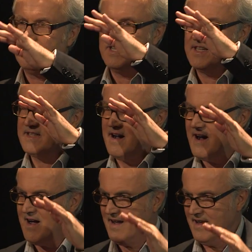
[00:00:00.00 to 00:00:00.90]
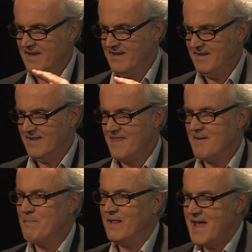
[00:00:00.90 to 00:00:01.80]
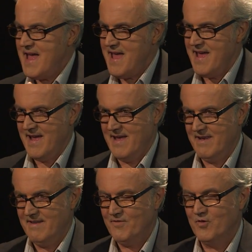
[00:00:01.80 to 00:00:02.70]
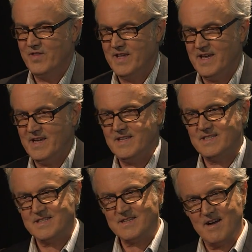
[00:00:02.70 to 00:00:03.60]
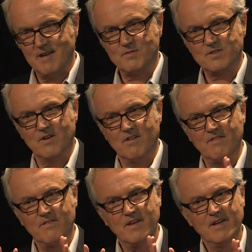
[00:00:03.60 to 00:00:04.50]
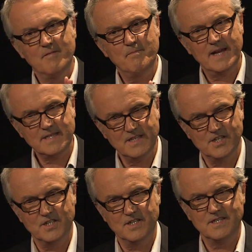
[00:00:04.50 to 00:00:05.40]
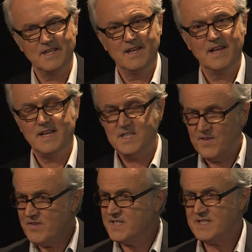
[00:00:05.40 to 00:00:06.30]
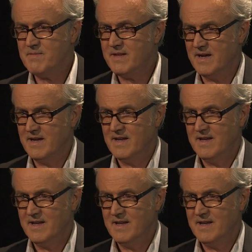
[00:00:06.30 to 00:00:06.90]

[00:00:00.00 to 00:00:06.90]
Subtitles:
the design, the plan for these types of passages is very similar,